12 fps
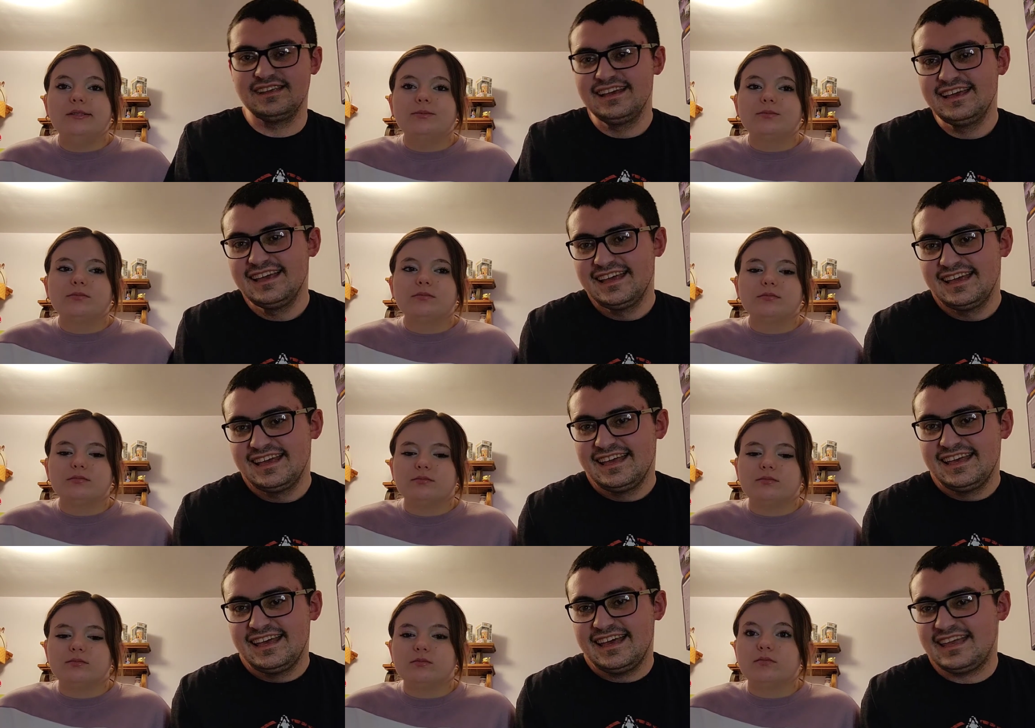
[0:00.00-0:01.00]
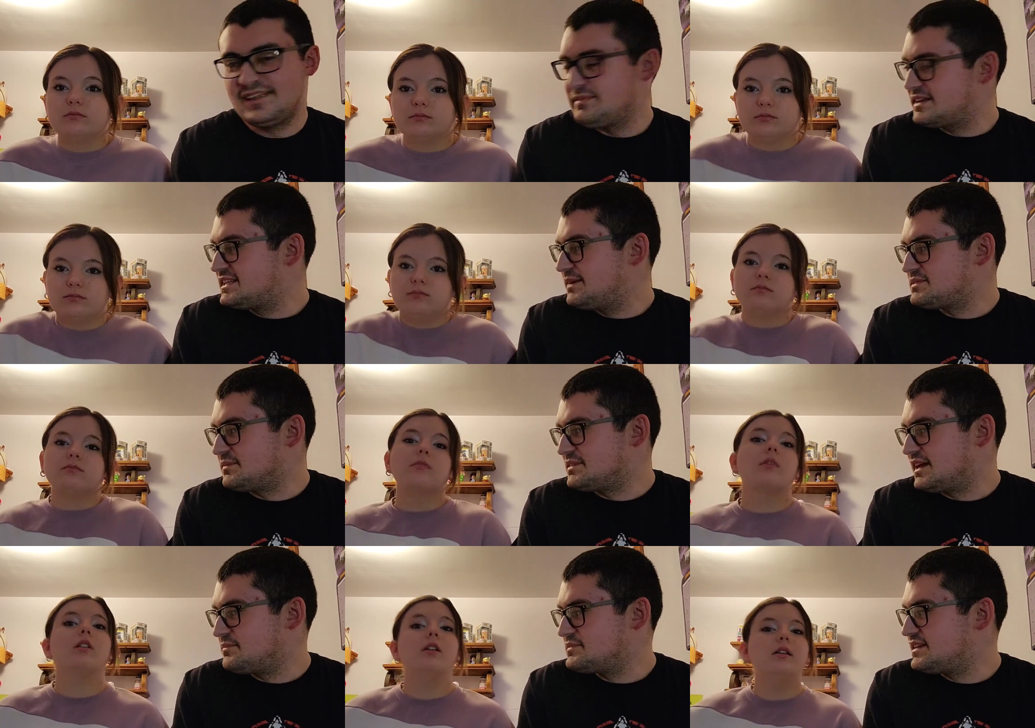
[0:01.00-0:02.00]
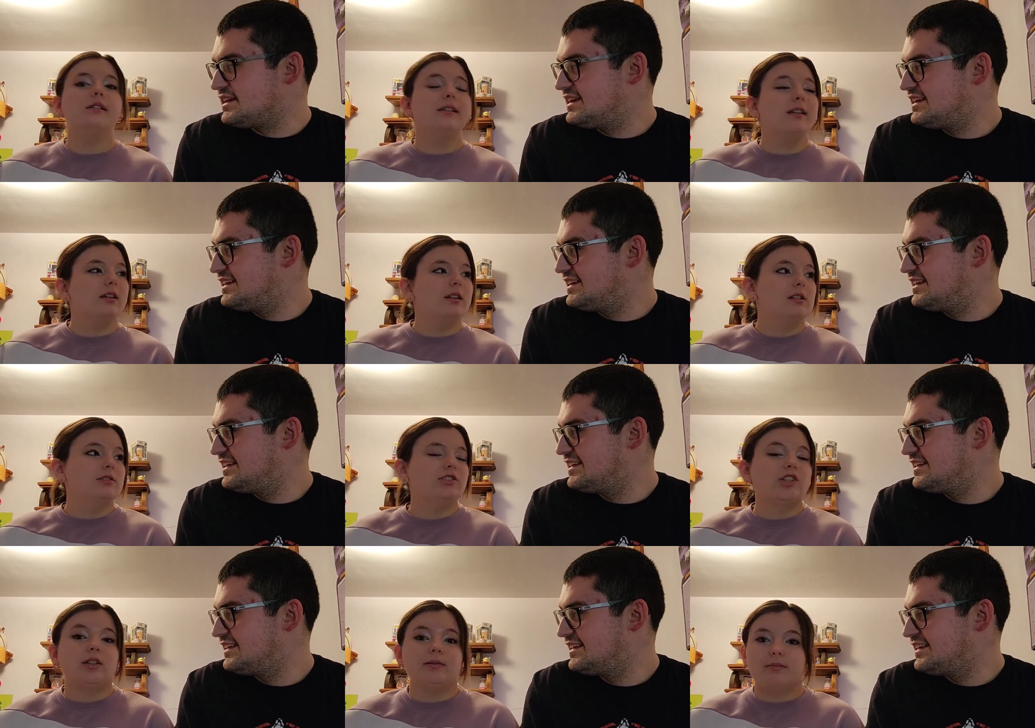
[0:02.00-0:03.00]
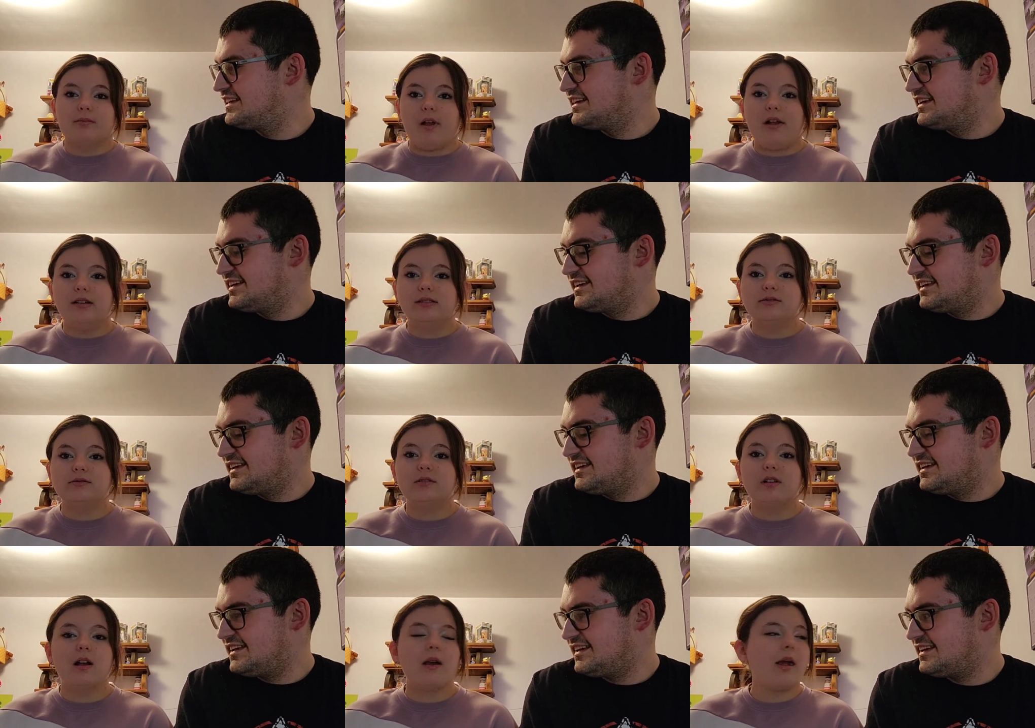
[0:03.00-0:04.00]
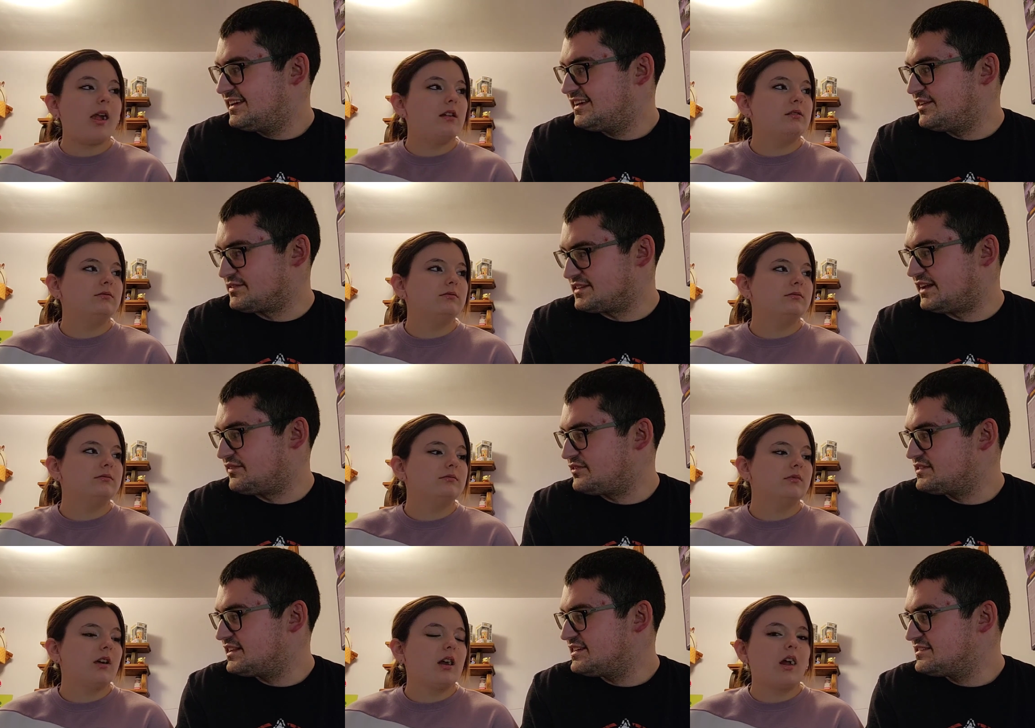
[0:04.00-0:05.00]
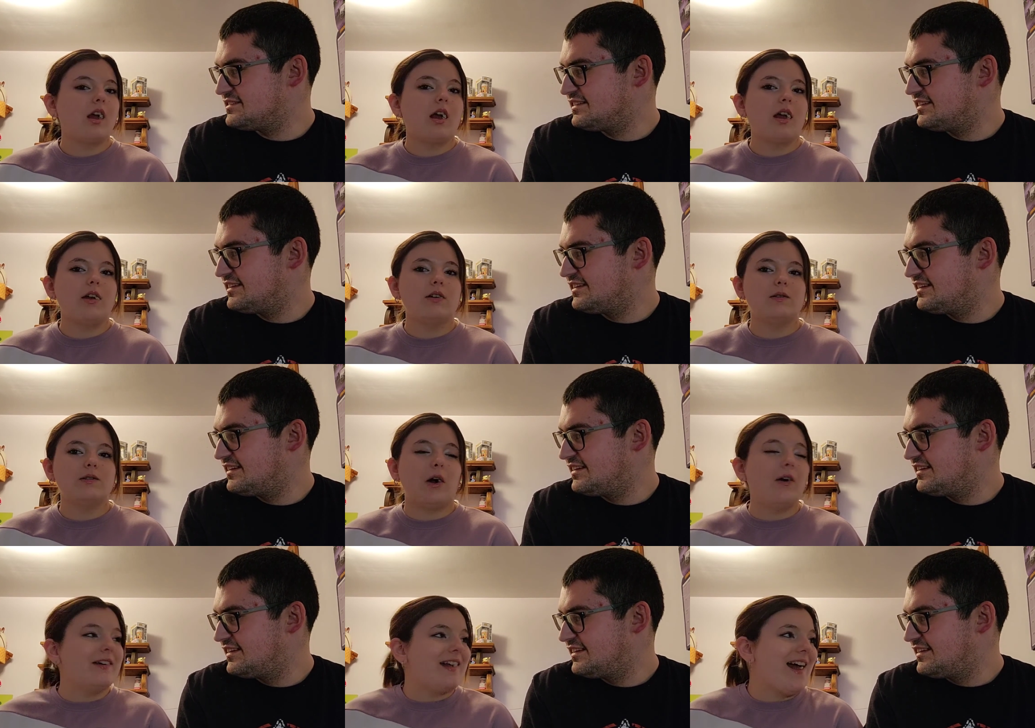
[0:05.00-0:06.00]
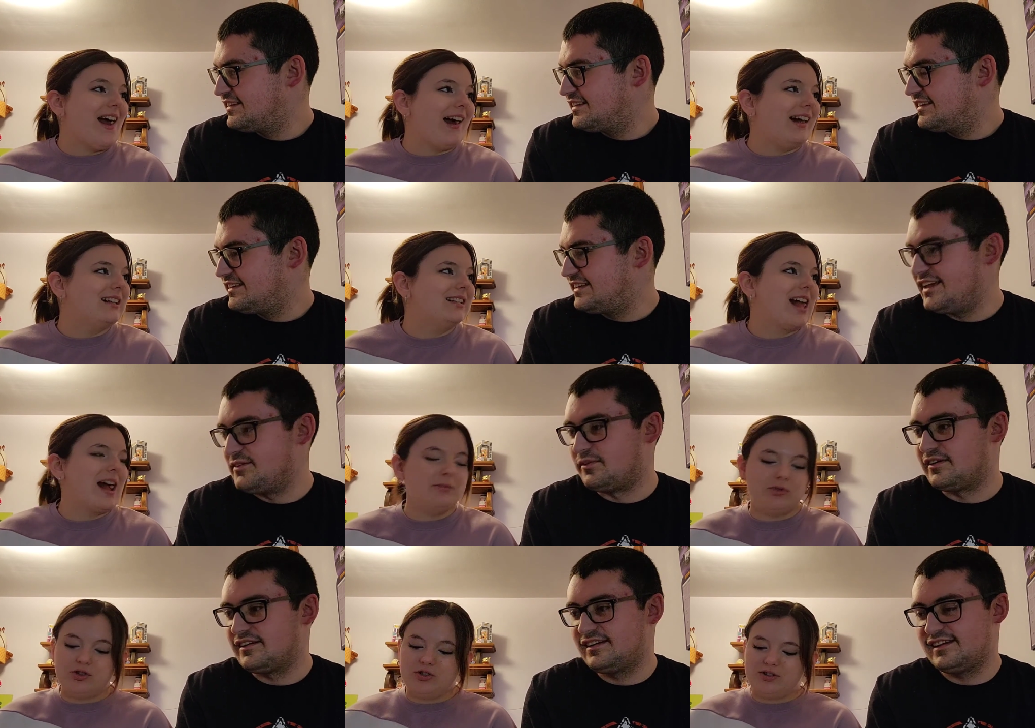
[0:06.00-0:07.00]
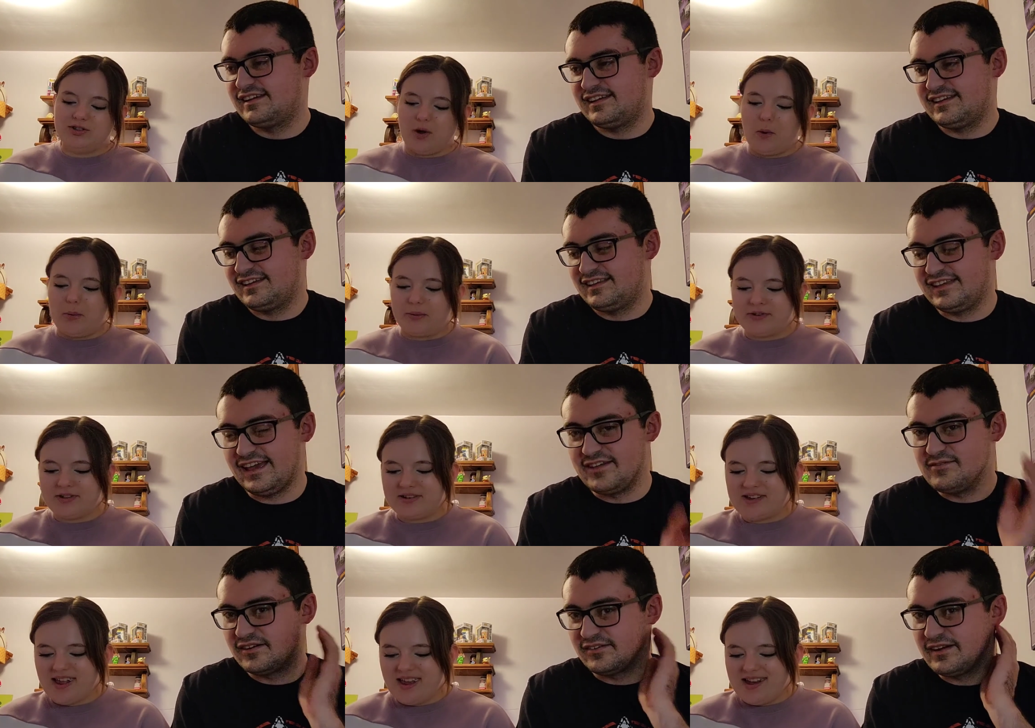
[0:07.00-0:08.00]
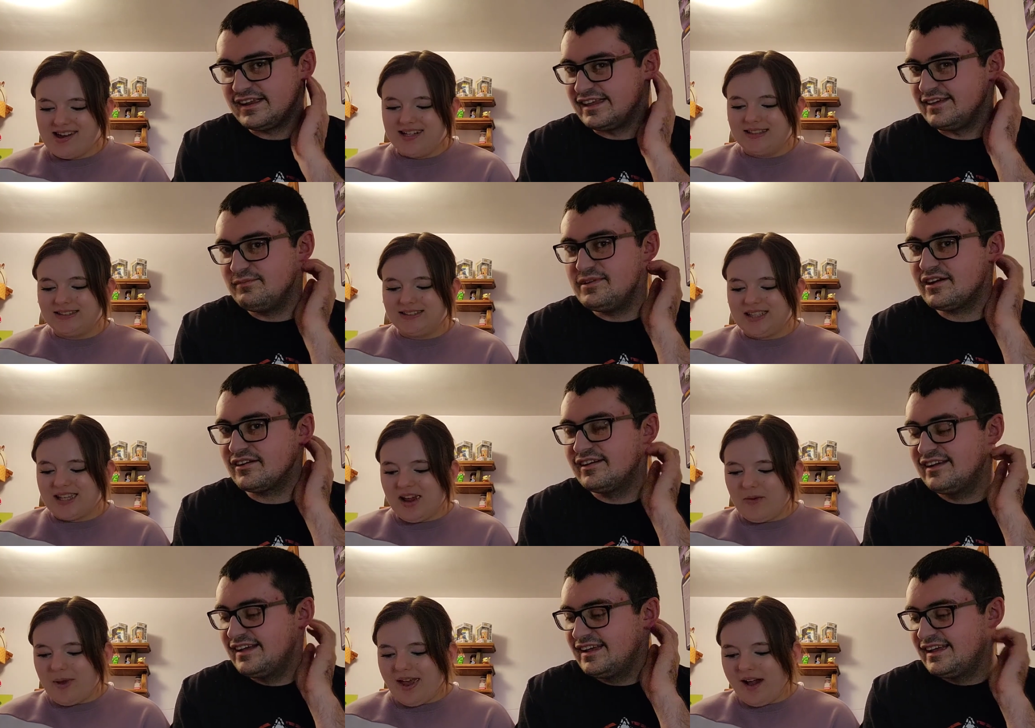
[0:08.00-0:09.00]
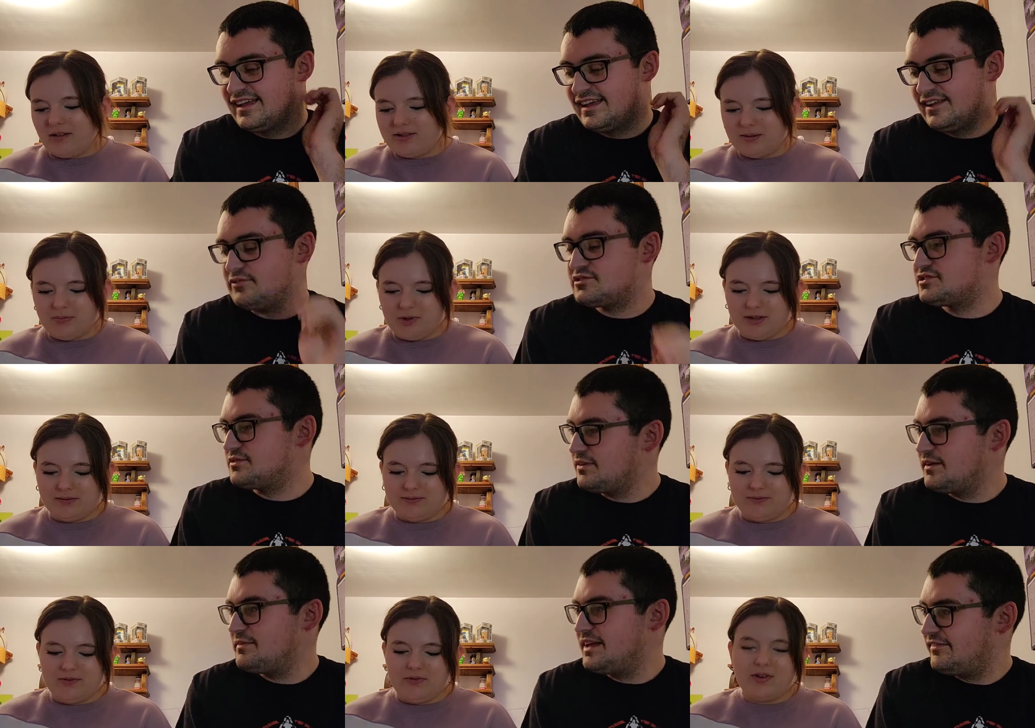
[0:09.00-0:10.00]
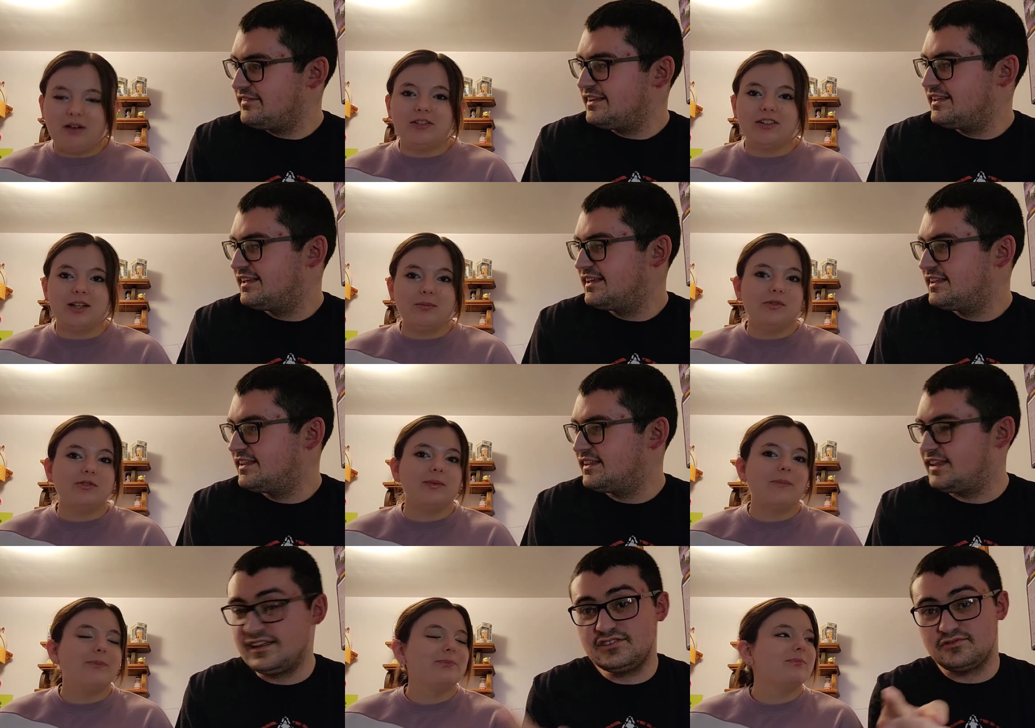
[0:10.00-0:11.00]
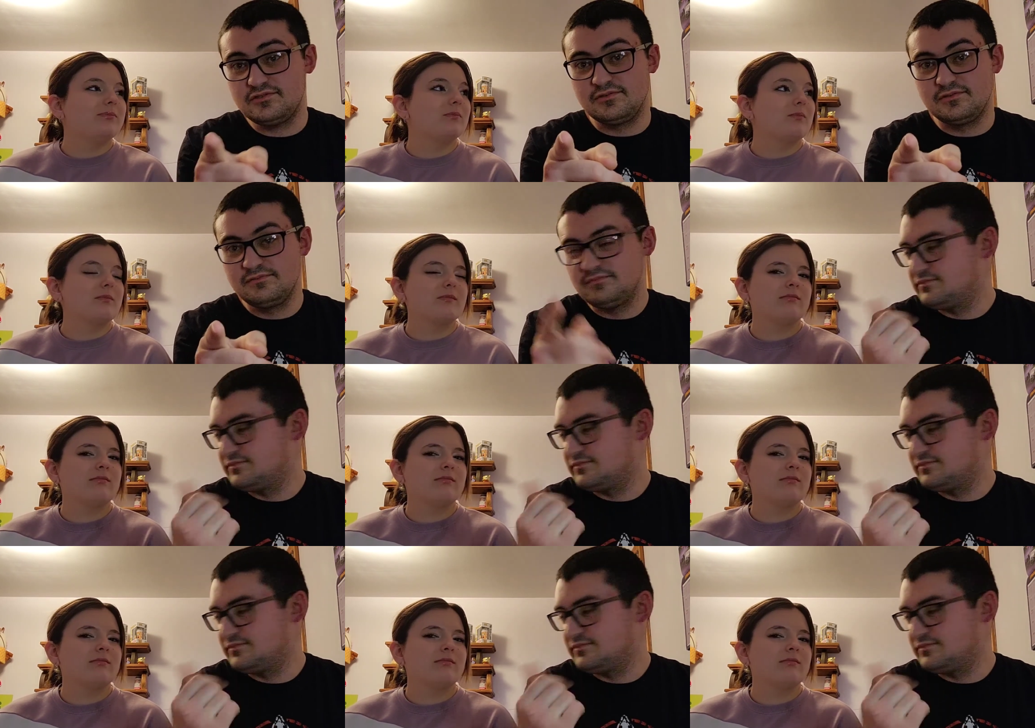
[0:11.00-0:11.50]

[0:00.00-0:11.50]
Speaker 1: and I get them mixed up sometimes. Sure. Are you excited for today's?
Speaker 2: Oh, yeah. yeah I'm stoked.
Speaker 1: Yeah, you are ready. We are... Today we have something we've
Speaker 2: never done before.
Speaker 1: That is true.